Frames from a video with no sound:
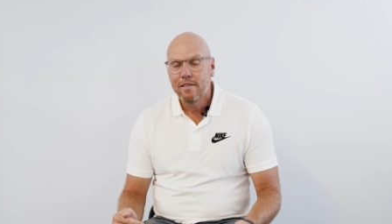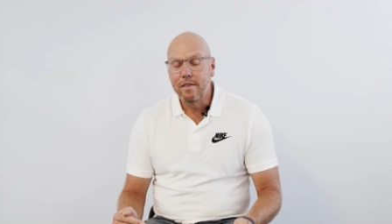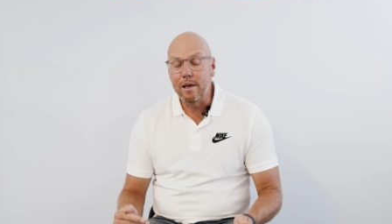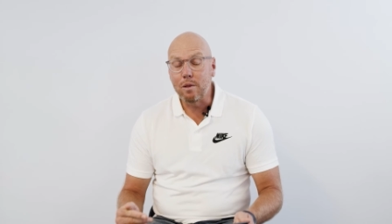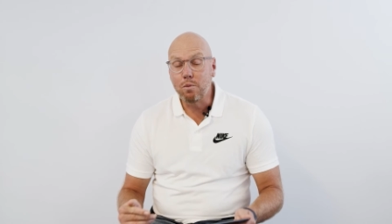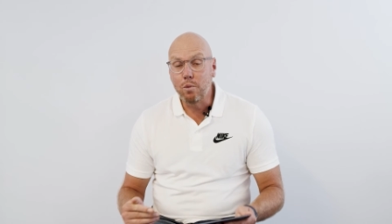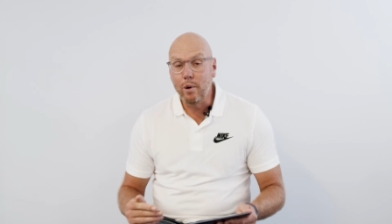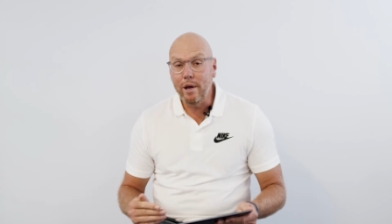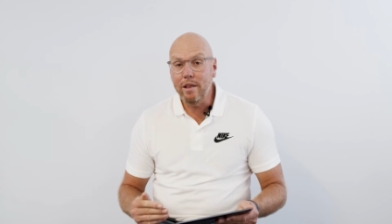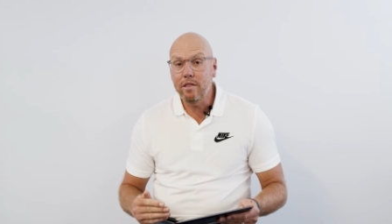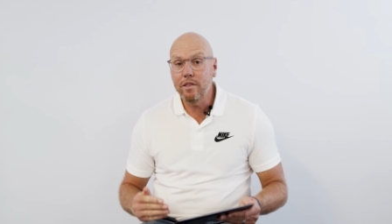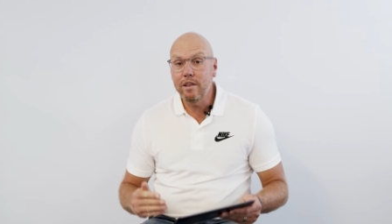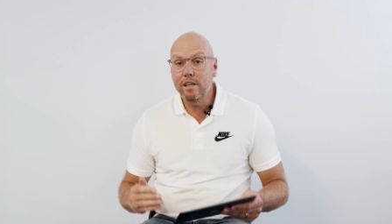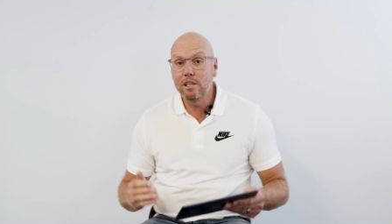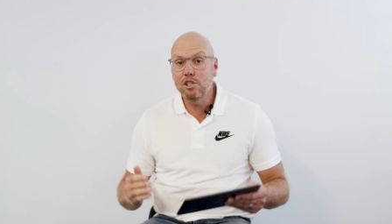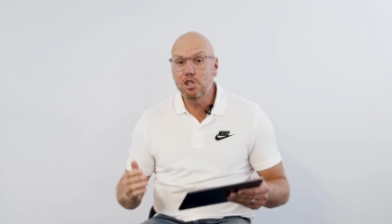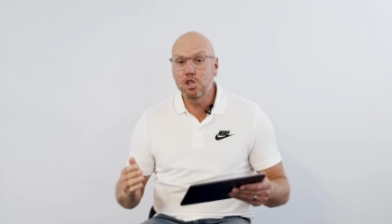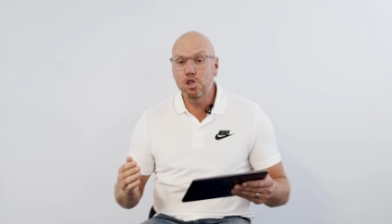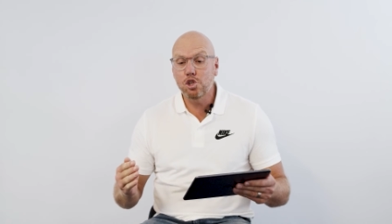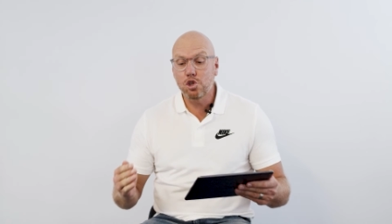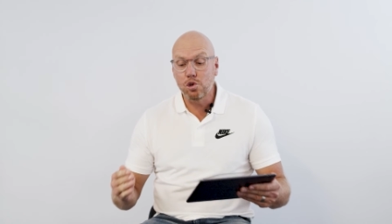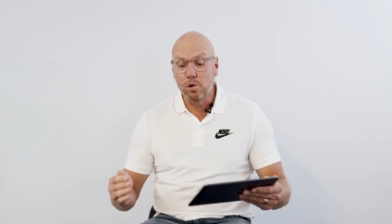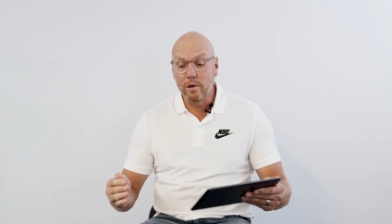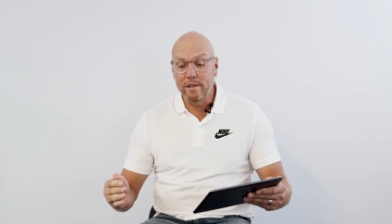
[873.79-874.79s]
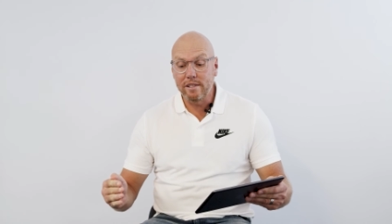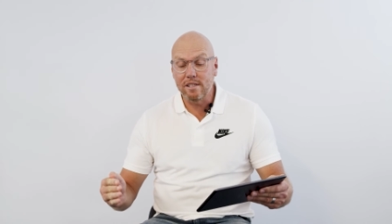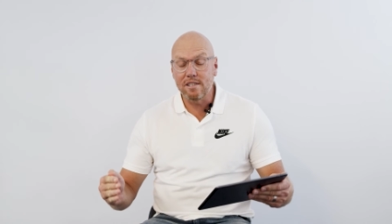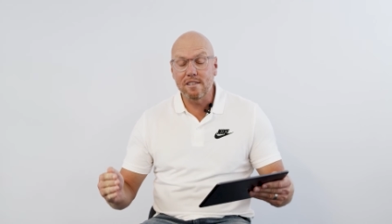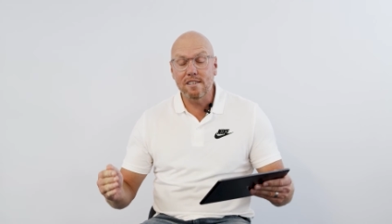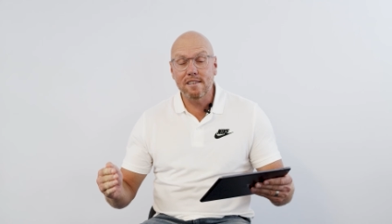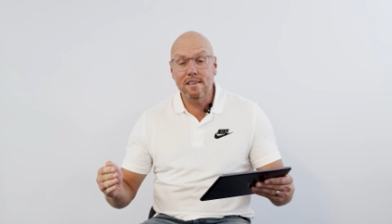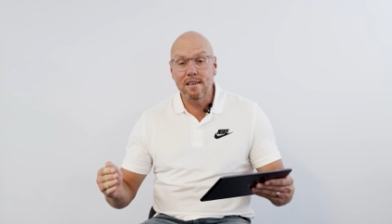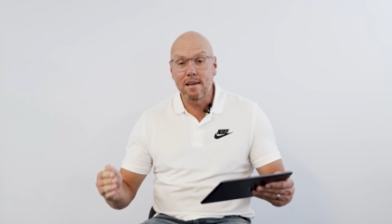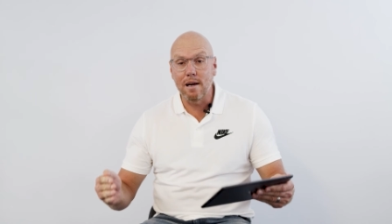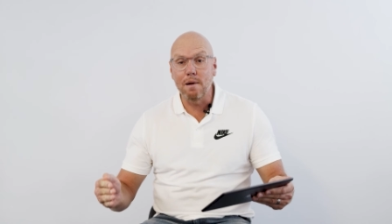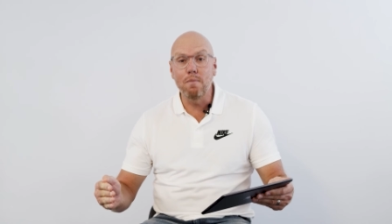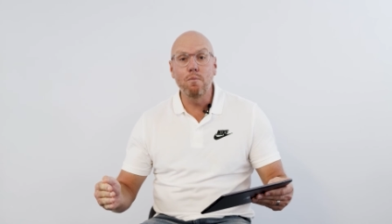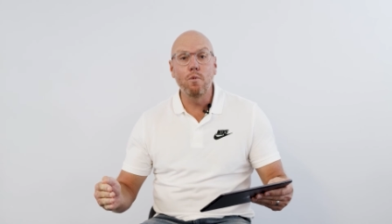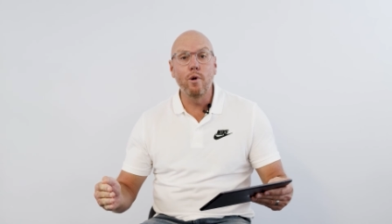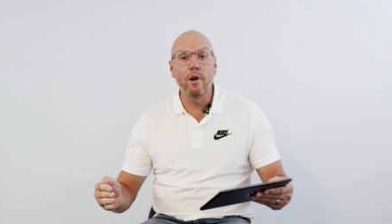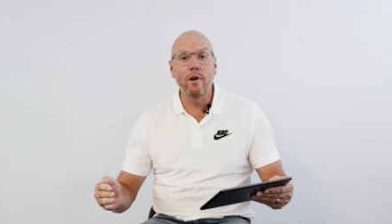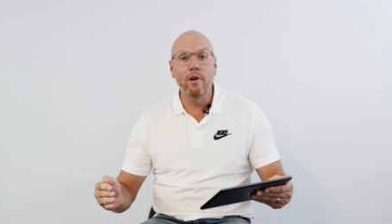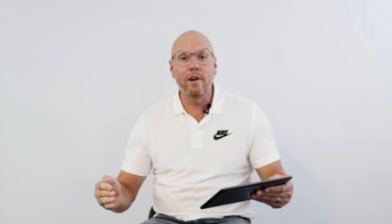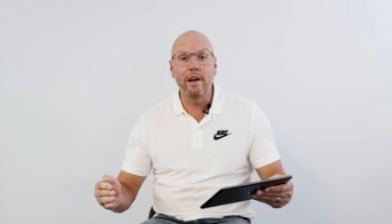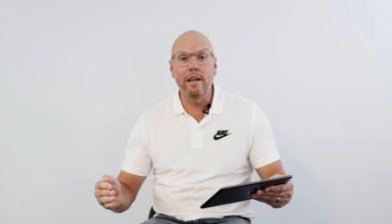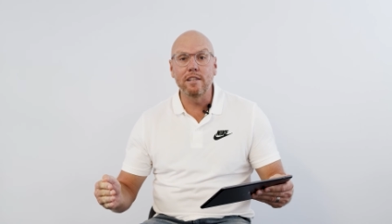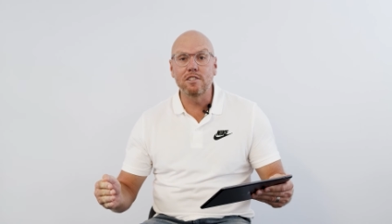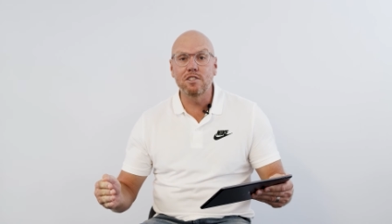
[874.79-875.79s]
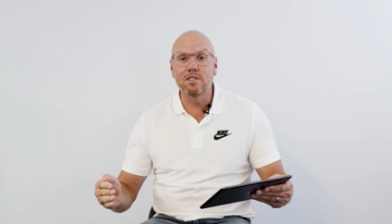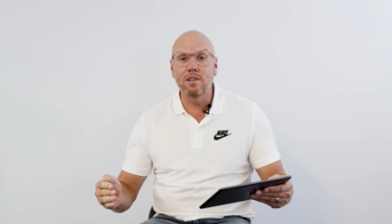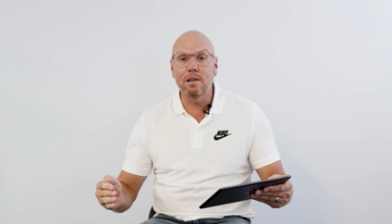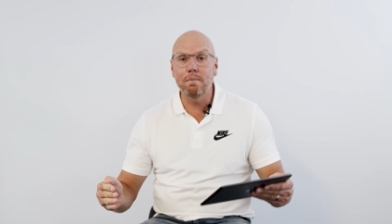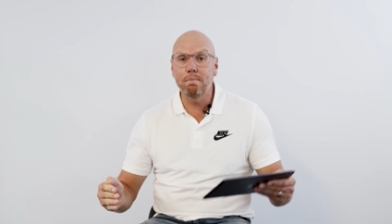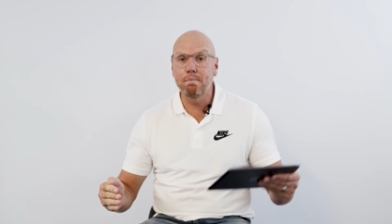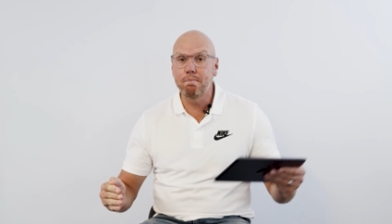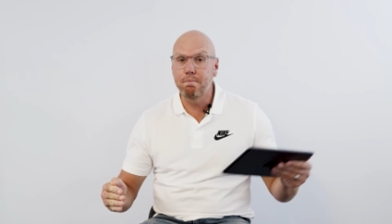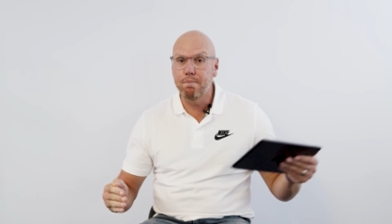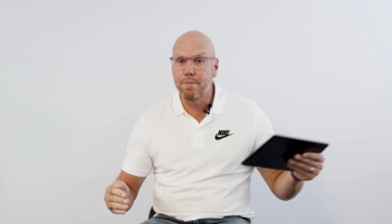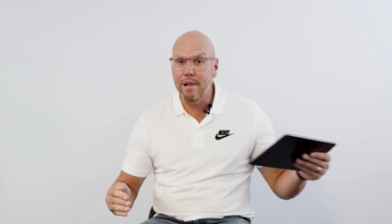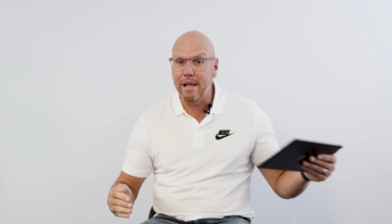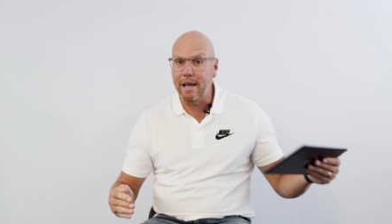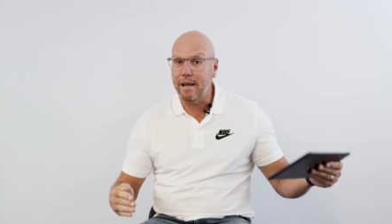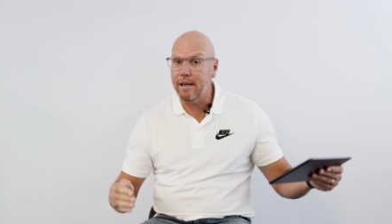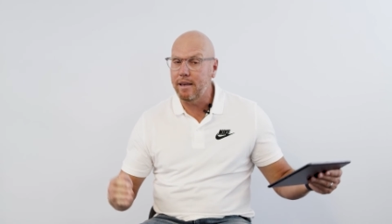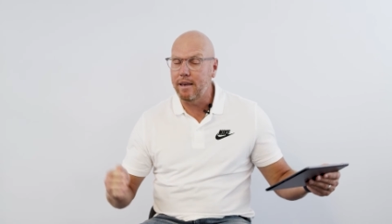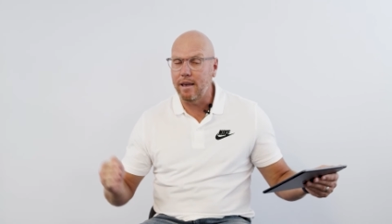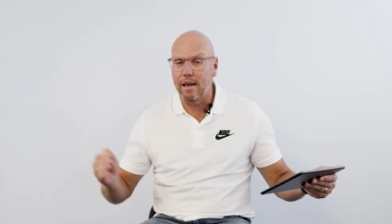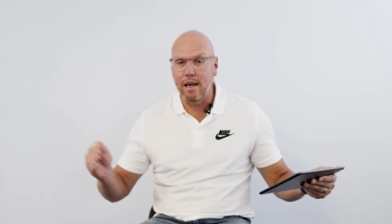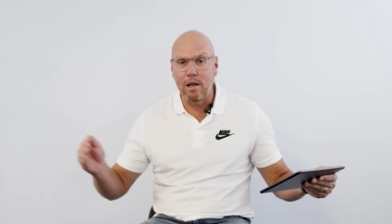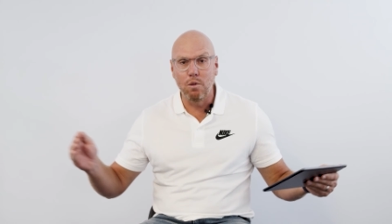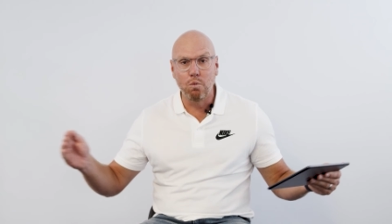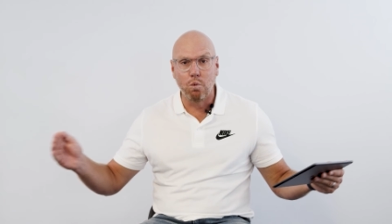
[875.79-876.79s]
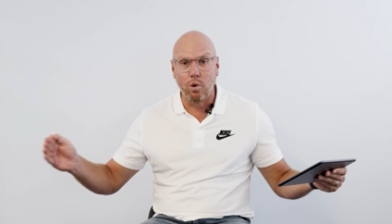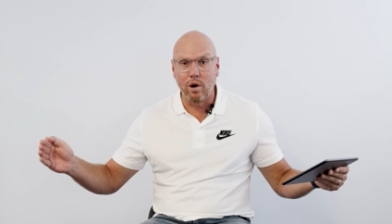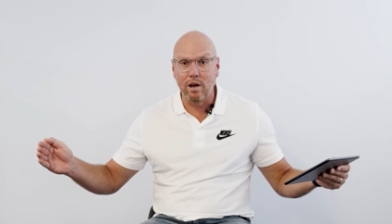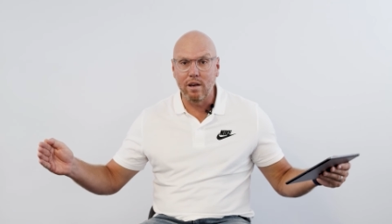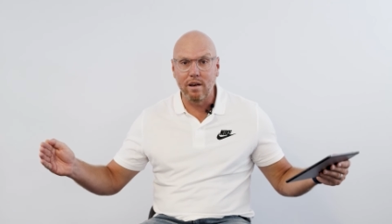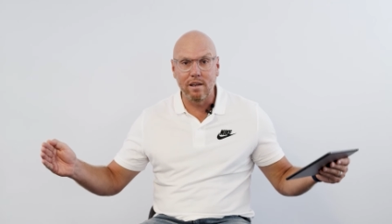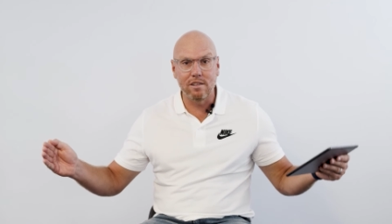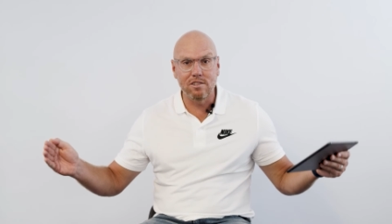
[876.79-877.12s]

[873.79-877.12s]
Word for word: that when these choices come where it's not black and white,